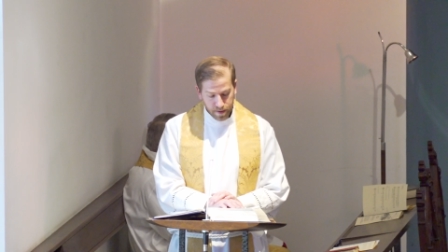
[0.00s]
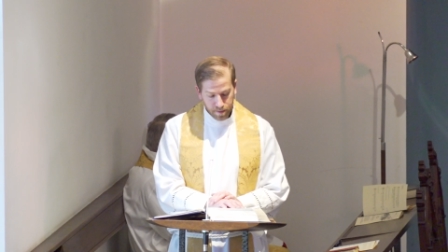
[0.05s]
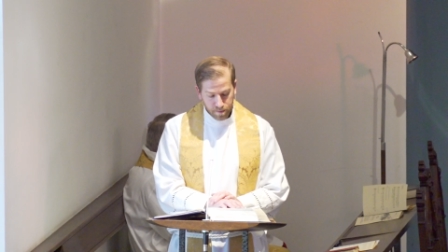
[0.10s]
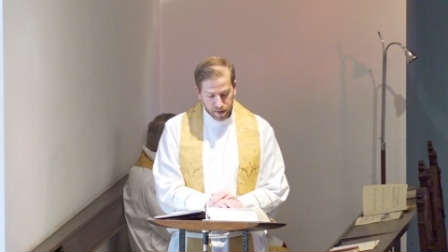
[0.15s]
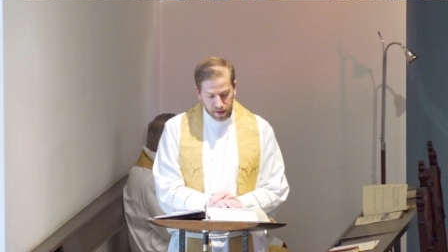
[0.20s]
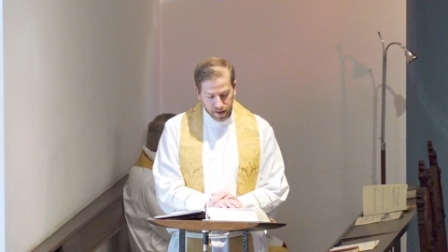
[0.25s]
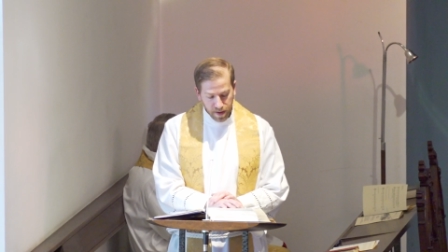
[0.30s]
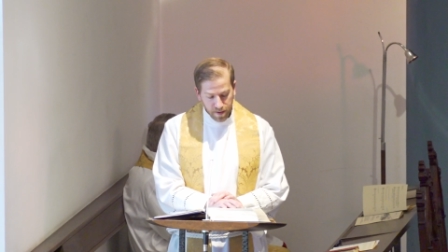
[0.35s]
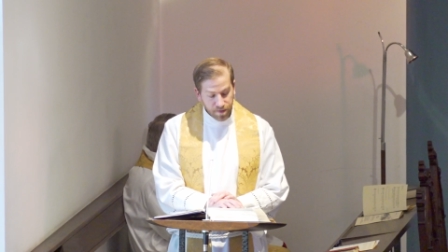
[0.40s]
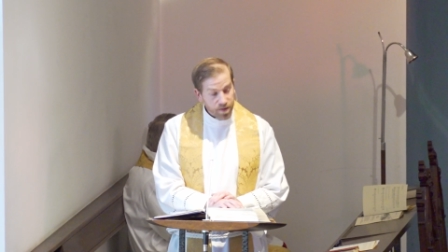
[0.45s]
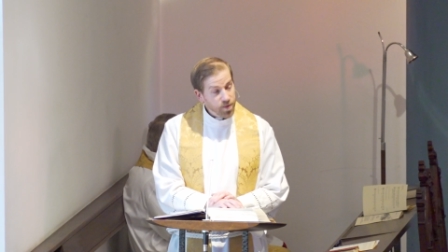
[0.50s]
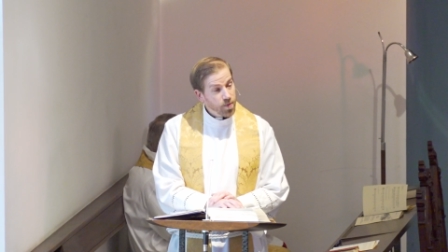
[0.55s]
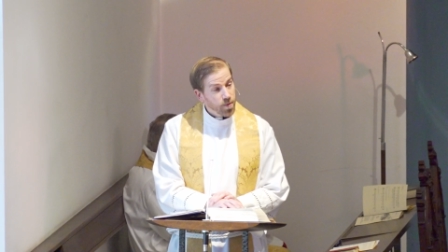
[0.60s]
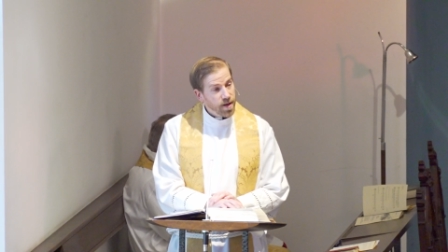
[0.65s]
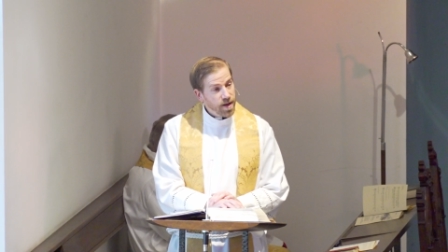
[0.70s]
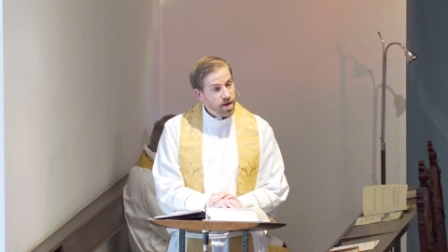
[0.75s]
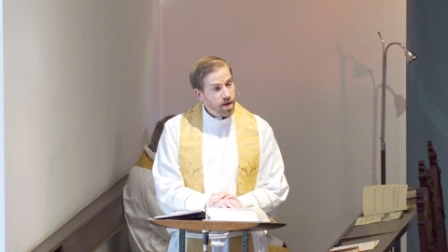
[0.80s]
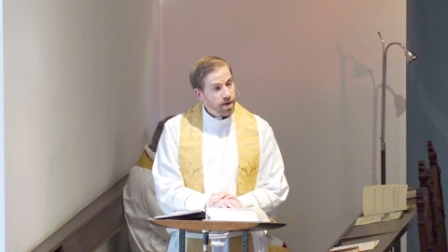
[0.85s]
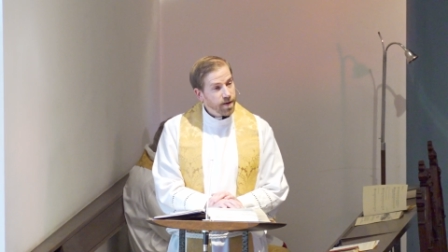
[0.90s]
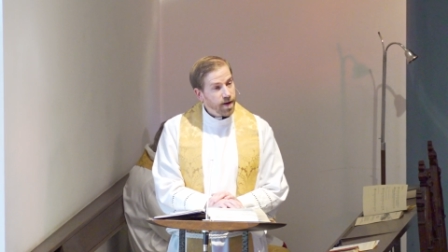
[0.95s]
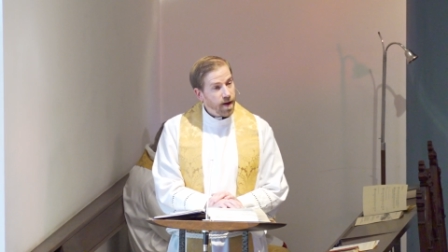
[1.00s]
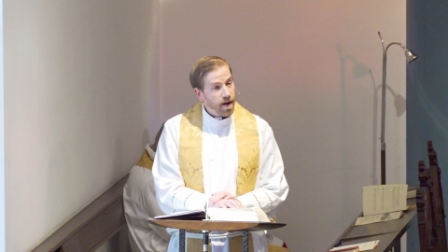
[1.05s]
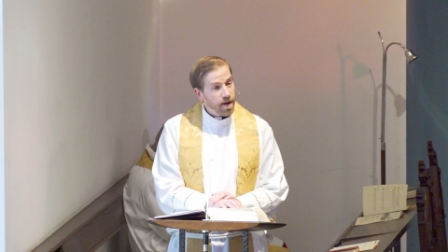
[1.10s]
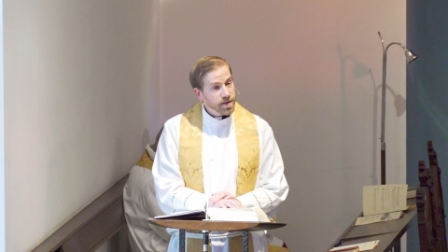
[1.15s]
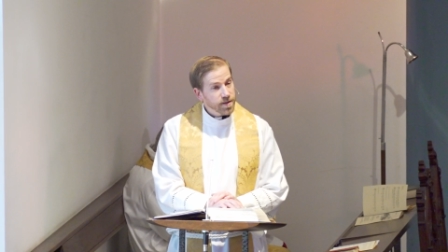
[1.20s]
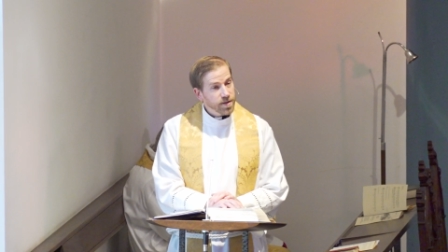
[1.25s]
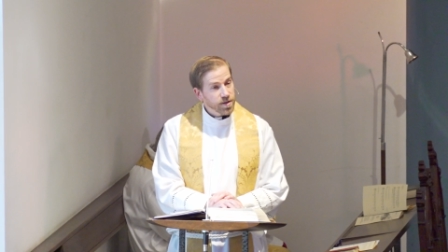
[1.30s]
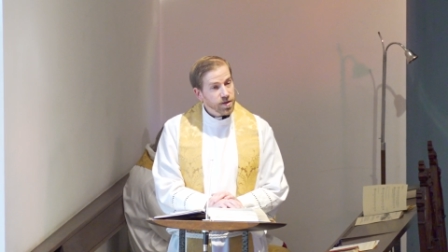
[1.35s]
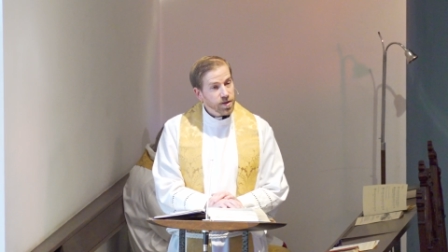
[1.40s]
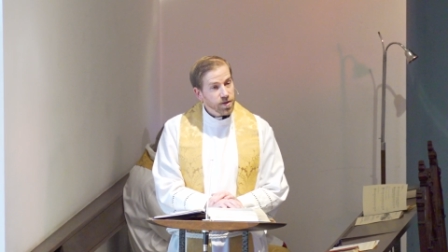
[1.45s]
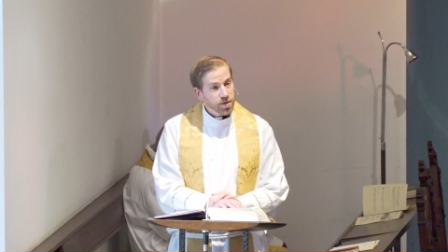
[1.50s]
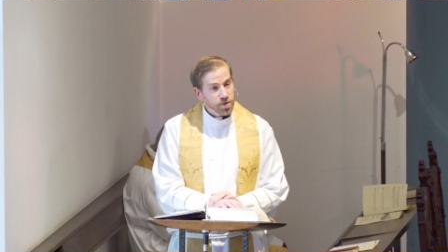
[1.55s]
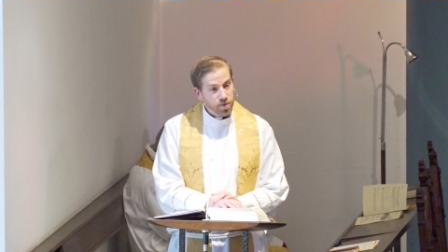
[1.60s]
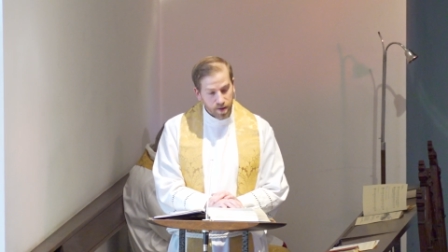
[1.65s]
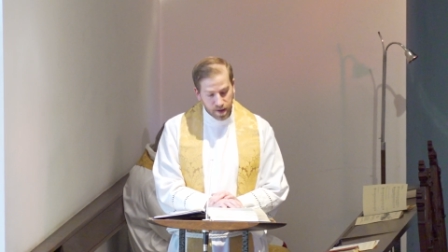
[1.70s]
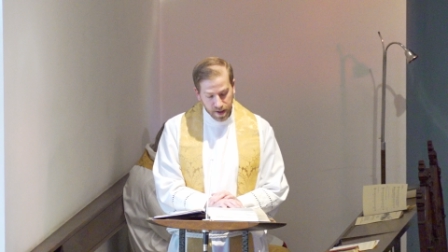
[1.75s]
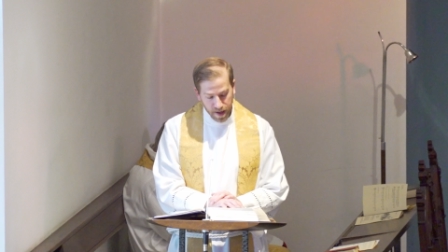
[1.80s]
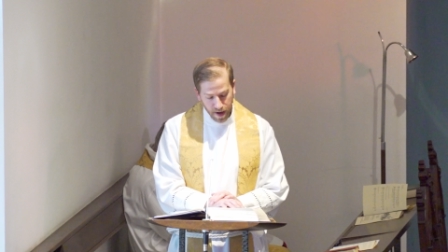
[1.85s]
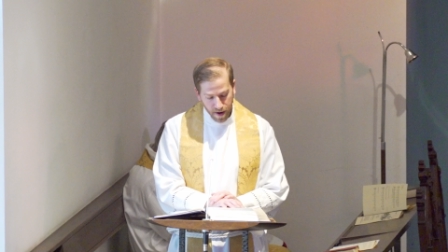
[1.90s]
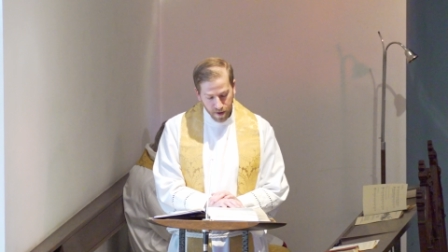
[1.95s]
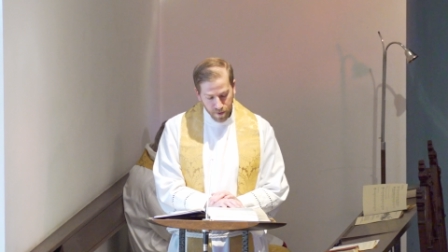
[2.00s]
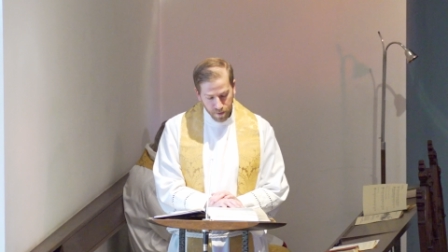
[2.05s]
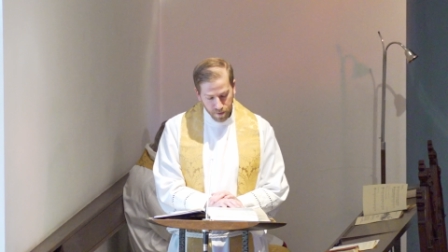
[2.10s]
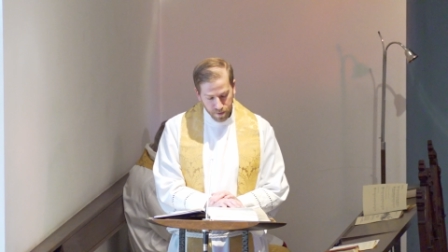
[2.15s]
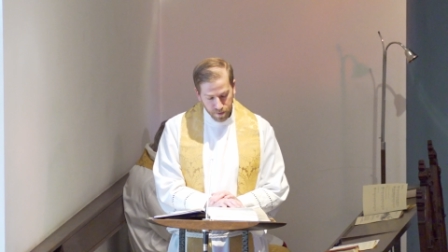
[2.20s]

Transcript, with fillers: Beloved, we are God's children now.